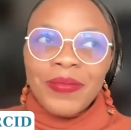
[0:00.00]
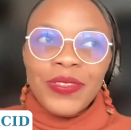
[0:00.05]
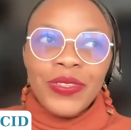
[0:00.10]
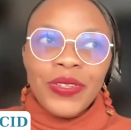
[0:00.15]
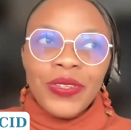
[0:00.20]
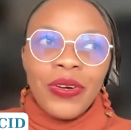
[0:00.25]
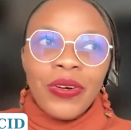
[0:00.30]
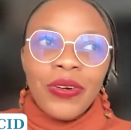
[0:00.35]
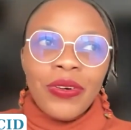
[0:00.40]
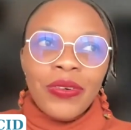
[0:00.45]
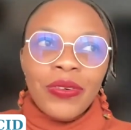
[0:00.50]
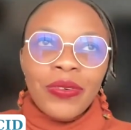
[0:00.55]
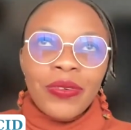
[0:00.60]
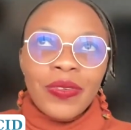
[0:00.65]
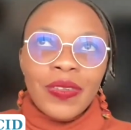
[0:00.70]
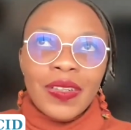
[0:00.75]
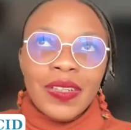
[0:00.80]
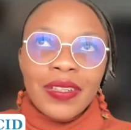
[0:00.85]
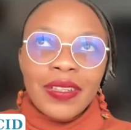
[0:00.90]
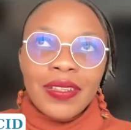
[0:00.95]

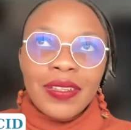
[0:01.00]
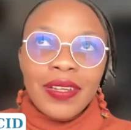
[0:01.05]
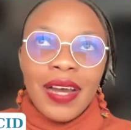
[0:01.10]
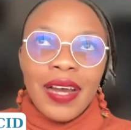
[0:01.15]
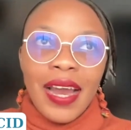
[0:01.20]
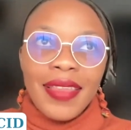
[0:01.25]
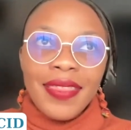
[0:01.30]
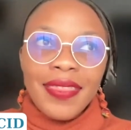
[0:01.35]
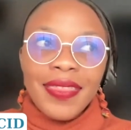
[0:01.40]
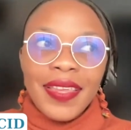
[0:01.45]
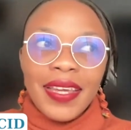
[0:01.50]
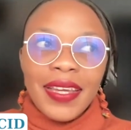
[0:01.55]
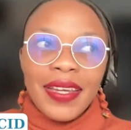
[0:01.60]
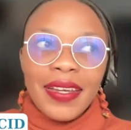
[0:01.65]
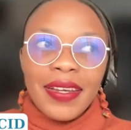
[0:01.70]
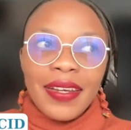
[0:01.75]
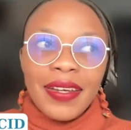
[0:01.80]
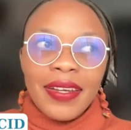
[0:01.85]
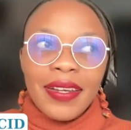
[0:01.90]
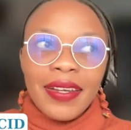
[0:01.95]
So I
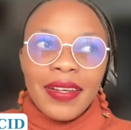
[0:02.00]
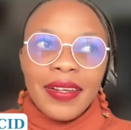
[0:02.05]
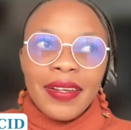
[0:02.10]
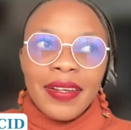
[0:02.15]
think